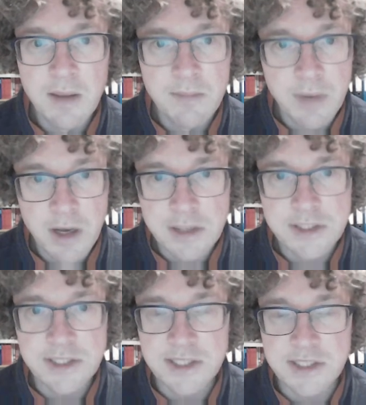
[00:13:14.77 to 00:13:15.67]

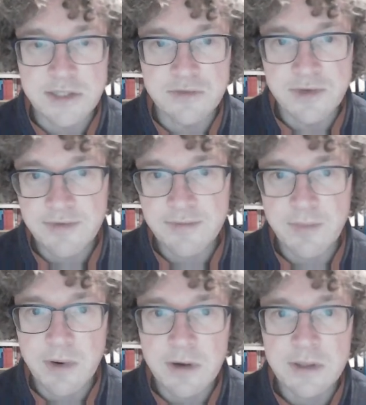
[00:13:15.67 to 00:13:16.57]
plus this drift
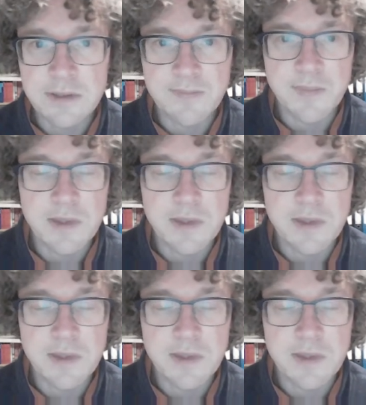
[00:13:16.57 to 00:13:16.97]
part,